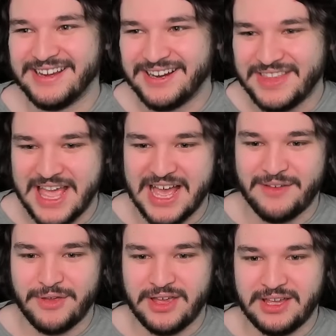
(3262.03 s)
They
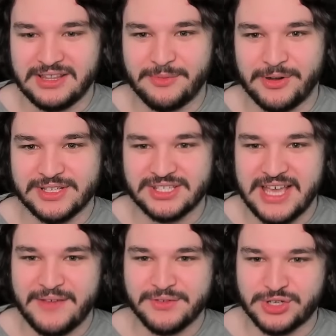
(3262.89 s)
have a Liberated
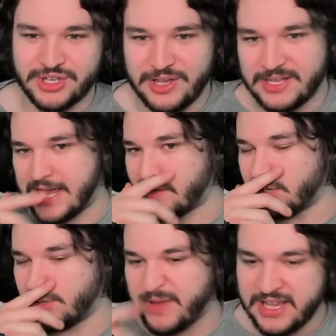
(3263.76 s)
Slaves. We're just going to attack
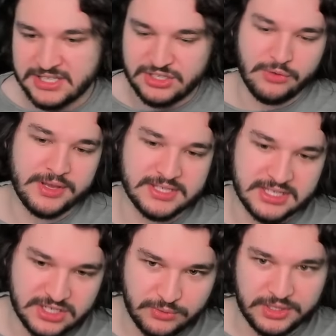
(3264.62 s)
their base. No
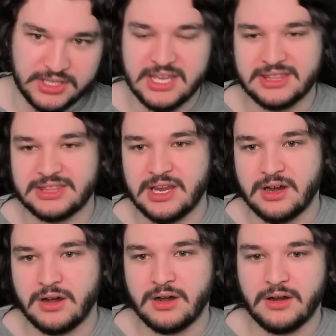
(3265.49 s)
reason to really hit
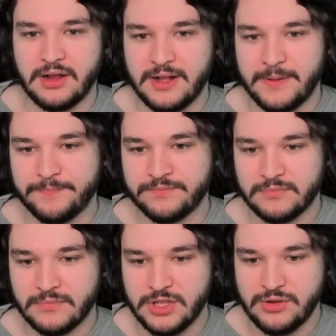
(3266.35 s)
their
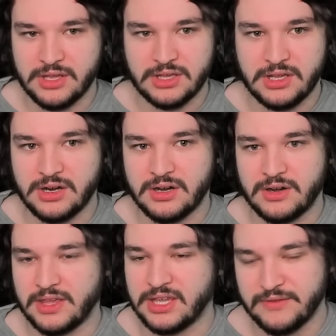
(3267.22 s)
unit here.
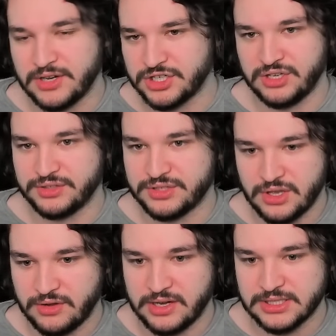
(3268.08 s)
They can give it a shield
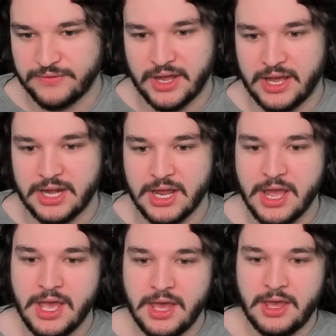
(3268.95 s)
token. It's fine.
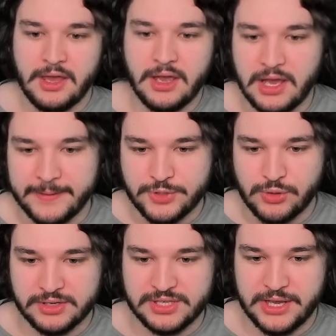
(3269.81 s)

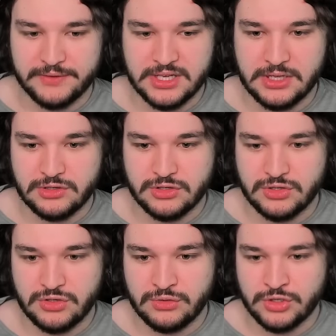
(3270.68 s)
Drew ourselves
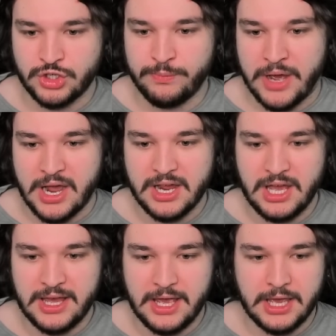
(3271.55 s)
into
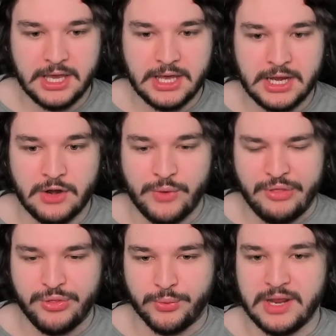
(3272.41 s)
Chewbacca and
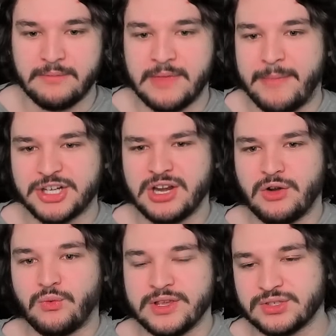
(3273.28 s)
Red 3. I'm actually
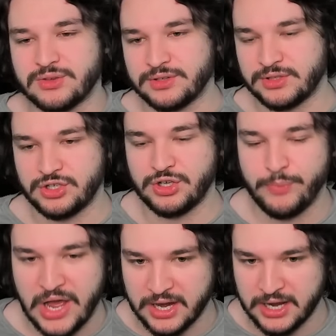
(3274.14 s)
going to resource the
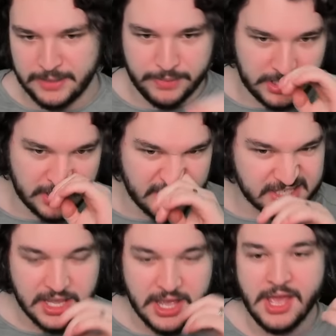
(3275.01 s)
Chewbacca
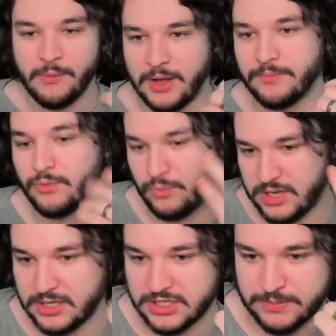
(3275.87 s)
because, well, we
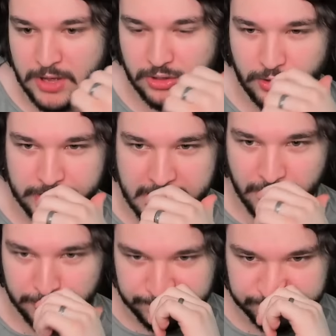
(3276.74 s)
can smuggle it out.